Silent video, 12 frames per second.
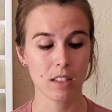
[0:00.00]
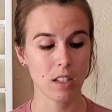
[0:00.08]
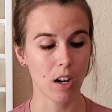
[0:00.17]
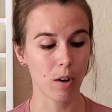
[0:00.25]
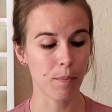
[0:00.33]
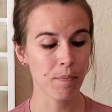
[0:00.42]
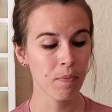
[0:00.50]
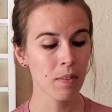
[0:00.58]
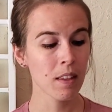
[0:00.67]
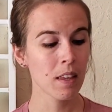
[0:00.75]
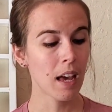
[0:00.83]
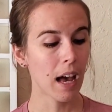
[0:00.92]
So
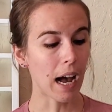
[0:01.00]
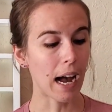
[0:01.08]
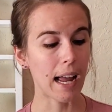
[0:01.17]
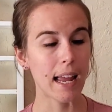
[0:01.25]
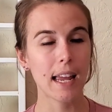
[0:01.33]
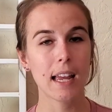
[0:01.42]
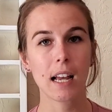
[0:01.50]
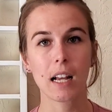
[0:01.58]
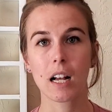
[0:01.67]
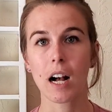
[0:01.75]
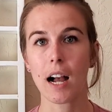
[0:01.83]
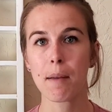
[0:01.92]
I
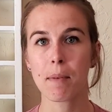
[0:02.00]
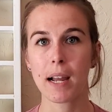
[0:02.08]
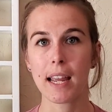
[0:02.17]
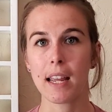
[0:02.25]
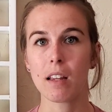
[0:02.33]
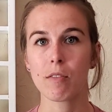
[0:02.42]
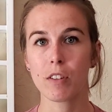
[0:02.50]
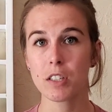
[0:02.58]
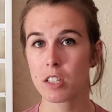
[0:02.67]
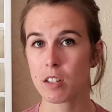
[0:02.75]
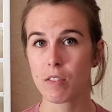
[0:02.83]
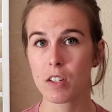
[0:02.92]
got my
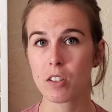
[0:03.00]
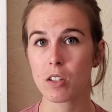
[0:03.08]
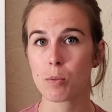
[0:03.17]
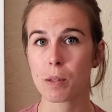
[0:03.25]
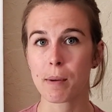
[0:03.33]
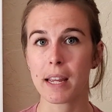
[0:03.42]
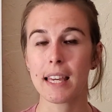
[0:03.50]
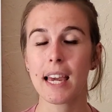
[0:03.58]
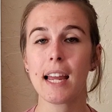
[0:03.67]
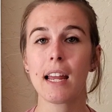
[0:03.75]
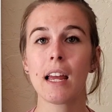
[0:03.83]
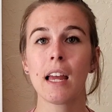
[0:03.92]
first diffuser with my
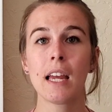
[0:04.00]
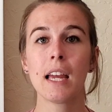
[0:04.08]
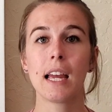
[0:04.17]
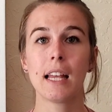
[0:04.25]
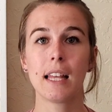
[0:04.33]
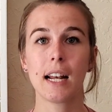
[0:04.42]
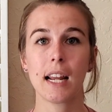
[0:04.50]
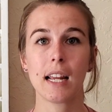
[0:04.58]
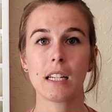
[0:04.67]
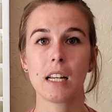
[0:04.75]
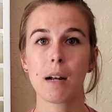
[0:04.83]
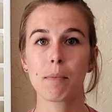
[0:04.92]
kit and then I
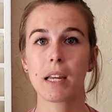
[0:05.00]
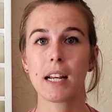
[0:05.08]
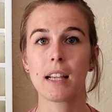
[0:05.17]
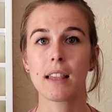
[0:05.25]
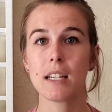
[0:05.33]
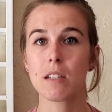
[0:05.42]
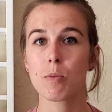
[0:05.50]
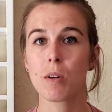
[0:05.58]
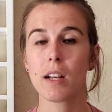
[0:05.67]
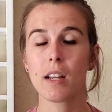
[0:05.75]
ended up getting this one.